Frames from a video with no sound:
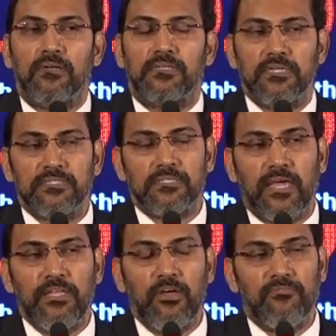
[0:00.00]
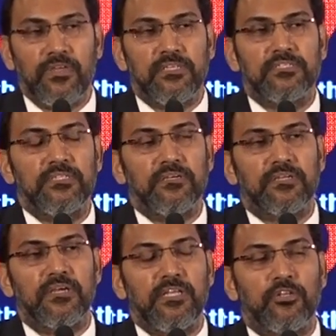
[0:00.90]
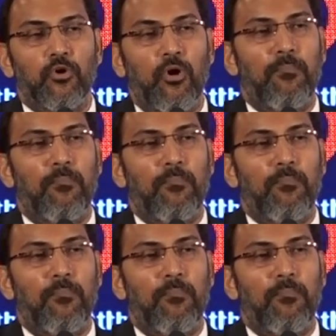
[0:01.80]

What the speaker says: Does any of the engineer really know